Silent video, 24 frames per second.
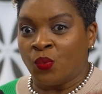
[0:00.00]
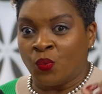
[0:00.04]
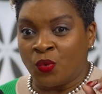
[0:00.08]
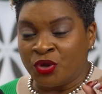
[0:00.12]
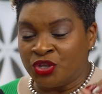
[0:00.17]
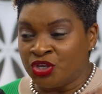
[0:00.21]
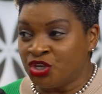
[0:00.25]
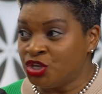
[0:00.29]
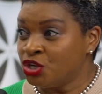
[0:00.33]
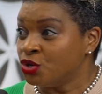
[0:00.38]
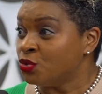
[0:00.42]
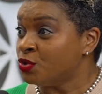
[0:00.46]

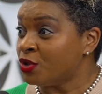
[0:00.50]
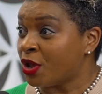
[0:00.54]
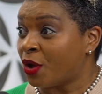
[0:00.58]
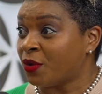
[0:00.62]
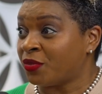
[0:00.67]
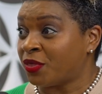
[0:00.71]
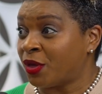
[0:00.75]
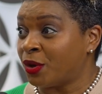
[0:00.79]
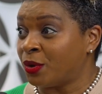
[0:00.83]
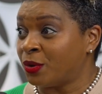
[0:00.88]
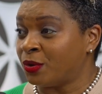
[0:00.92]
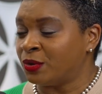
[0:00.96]
When you know
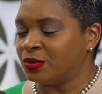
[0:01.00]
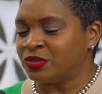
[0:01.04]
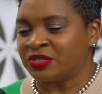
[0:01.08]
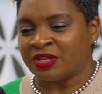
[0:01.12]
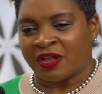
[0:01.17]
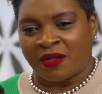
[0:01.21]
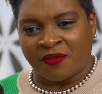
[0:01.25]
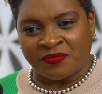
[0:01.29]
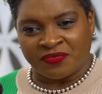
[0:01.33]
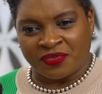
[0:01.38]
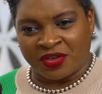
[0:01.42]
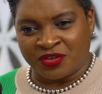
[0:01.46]
those,
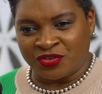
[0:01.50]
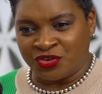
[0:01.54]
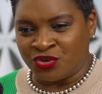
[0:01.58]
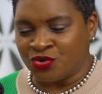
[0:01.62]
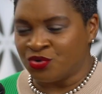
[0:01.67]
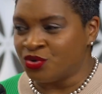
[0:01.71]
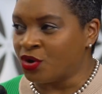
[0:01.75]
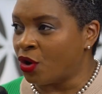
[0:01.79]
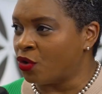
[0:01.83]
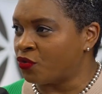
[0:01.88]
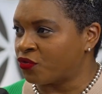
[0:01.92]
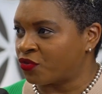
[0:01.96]
then you
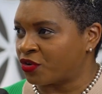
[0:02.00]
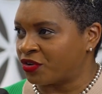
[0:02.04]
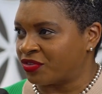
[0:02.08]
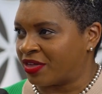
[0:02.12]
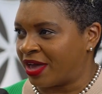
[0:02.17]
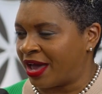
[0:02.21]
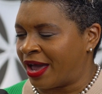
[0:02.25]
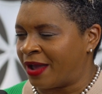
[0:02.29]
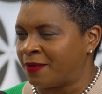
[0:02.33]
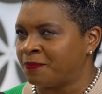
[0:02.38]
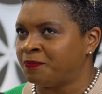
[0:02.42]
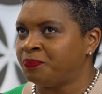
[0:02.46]
go for
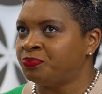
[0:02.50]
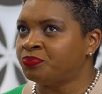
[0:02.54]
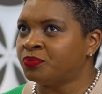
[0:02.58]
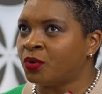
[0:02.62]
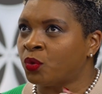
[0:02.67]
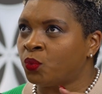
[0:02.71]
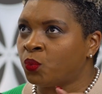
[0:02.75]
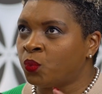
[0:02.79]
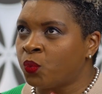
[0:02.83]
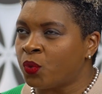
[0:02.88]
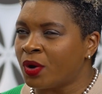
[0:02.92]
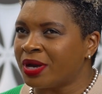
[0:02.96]
that.
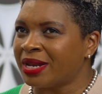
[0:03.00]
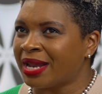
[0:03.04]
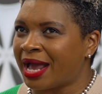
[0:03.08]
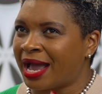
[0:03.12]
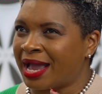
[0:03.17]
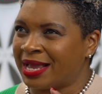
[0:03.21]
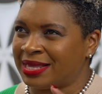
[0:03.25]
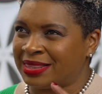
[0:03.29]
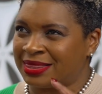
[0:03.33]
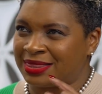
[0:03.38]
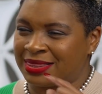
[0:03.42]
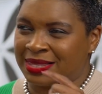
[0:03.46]
But what
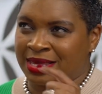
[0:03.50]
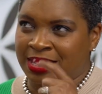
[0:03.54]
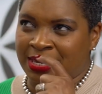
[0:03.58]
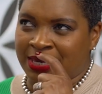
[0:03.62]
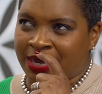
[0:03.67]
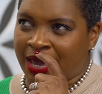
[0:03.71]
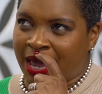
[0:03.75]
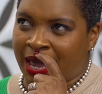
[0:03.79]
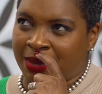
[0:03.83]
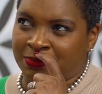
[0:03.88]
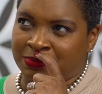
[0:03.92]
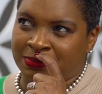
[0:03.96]
I
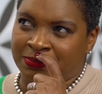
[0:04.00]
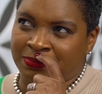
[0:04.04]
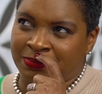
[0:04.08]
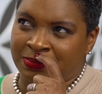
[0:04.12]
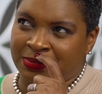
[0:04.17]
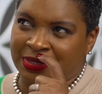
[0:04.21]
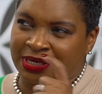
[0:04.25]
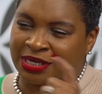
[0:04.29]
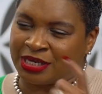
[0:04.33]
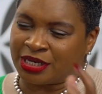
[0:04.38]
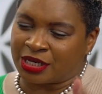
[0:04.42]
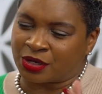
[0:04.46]
think I'm
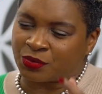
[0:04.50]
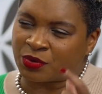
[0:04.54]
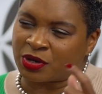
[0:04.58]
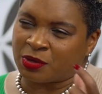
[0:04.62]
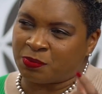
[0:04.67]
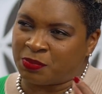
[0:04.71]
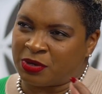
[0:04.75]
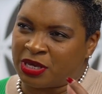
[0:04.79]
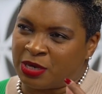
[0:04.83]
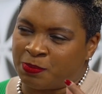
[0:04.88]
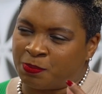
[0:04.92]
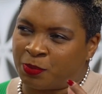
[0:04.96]
hearing
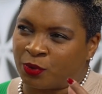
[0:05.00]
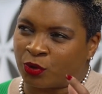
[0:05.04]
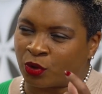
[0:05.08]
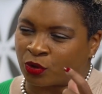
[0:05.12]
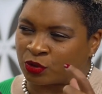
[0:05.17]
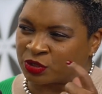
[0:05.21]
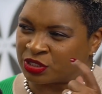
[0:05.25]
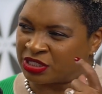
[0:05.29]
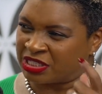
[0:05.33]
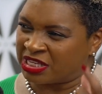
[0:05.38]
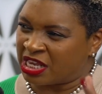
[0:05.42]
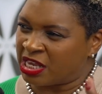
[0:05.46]
people
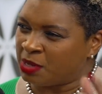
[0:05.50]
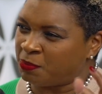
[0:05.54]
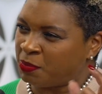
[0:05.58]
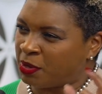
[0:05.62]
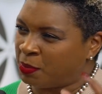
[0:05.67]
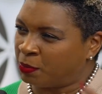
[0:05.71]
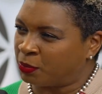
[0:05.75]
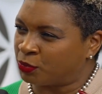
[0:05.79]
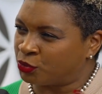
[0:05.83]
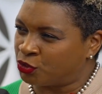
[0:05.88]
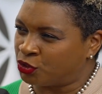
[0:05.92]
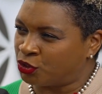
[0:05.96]
or seeing
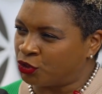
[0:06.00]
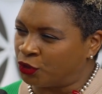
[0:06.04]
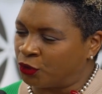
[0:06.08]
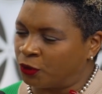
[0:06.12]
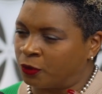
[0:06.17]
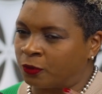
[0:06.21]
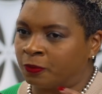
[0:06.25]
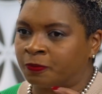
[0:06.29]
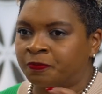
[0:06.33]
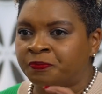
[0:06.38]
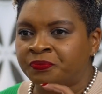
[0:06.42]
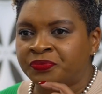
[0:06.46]
people
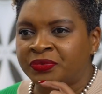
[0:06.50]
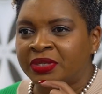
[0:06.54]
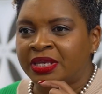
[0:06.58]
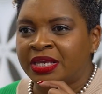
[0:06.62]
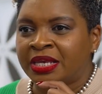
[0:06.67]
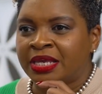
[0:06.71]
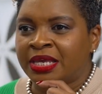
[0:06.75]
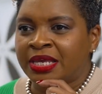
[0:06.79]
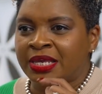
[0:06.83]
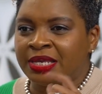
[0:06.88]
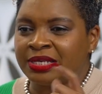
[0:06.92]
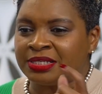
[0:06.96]
do
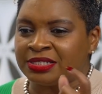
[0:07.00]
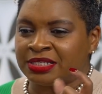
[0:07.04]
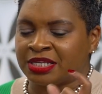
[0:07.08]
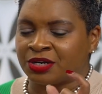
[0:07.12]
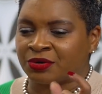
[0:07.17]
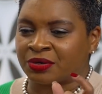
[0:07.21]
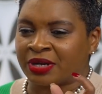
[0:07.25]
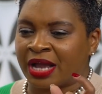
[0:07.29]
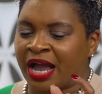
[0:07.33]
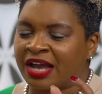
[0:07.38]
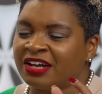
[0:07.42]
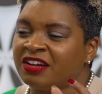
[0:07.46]
is they're
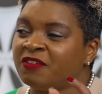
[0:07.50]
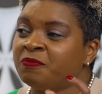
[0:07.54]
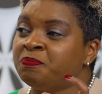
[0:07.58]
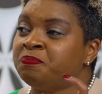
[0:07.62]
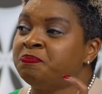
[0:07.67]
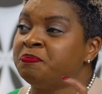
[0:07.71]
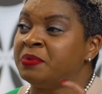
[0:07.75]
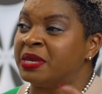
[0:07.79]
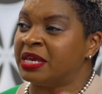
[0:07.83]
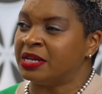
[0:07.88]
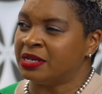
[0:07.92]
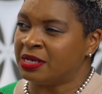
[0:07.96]
kind
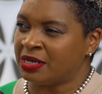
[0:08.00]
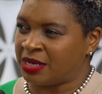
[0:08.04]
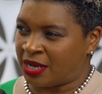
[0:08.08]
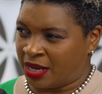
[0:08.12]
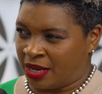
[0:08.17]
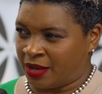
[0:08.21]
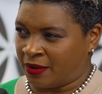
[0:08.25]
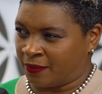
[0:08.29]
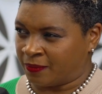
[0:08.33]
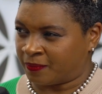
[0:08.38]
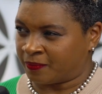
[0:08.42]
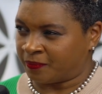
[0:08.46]
of
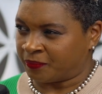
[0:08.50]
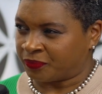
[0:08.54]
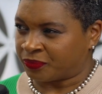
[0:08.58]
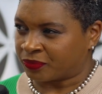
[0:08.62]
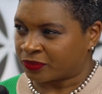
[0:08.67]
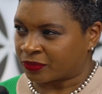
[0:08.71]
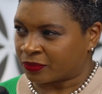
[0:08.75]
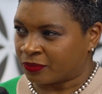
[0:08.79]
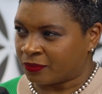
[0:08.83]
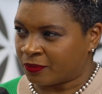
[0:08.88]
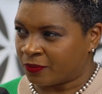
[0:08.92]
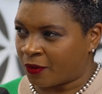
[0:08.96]
bending
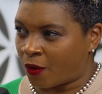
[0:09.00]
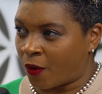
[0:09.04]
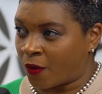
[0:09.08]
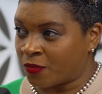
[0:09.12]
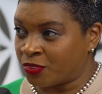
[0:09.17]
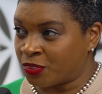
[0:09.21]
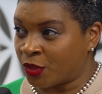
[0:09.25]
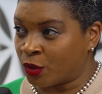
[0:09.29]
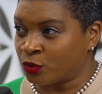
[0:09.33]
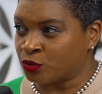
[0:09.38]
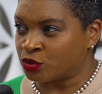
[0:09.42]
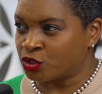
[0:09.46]

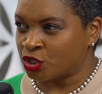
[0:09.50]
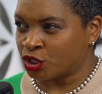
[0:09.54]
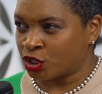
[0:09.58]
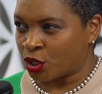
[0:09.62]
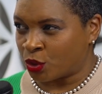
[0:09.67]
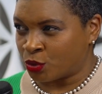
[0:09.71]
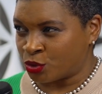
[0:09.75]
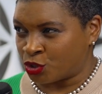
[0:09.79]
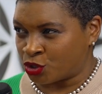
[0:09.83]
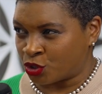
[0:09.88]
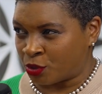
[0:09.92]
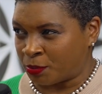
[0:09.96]
on those
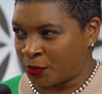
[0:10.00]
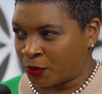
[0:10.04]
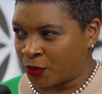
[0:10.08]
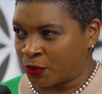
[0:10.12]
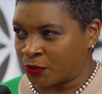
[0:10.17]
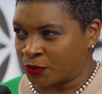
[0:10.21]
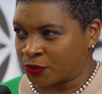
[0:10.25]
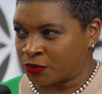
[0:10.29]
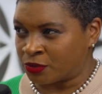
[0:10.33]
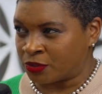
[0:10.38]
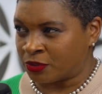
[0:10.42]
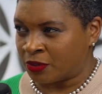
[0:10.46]

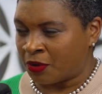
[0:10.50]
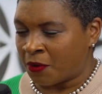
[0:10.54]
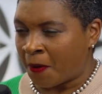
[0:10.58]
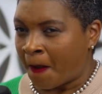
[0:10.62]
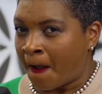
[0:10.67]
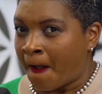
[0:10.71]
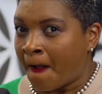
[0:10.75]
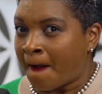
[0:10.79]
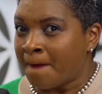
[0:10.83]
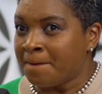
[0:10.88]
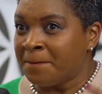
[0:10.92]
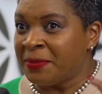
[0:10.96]
negotiables
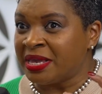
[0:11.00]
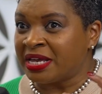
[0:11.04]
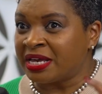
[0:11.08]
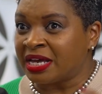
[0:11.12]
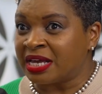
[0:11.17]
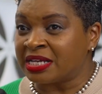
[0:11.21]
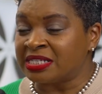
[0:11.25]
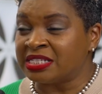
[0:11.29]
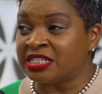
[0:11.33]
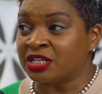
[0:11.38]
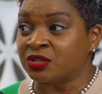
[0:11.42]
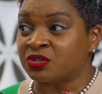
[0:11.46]

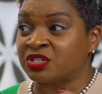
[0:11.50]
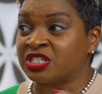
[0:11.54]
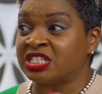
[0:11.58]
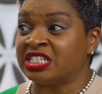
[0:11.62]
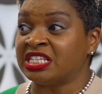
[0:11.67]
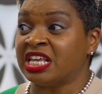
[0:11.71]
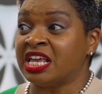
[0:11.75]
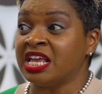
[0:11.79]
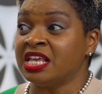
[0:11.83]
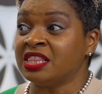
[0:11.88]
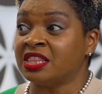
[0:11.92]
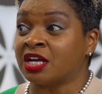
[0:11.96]
because they're
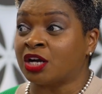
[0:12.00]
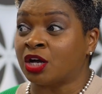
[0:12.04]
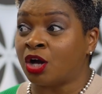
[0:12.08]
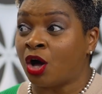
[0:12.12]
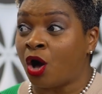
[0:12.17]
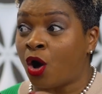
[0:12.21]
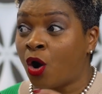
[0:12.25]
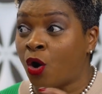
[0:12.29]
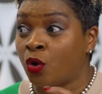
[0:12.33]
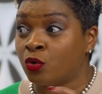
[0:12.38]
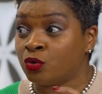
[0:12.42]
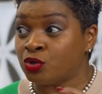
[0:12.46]
seeing the
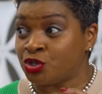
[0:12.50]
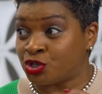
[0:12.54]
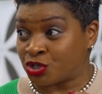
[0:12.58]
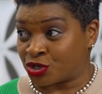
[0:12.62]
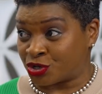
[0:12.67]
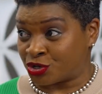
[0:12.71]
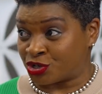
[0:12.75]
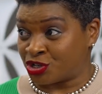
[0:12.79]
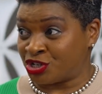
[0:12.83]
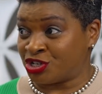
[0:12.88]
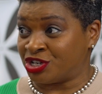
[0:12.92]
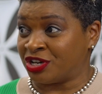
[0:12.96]

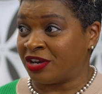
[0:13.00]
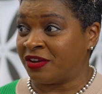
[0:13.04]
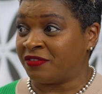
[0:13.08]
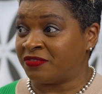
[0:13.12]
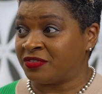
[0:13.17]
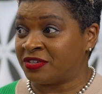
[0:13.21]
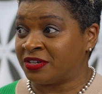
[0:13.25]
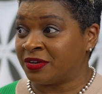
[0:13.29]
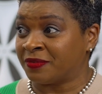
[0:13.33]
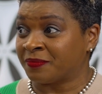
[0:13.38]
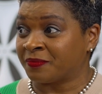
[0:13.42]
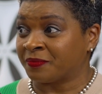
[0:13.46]
culture
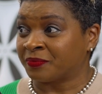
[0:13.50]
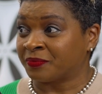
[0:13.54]
shift.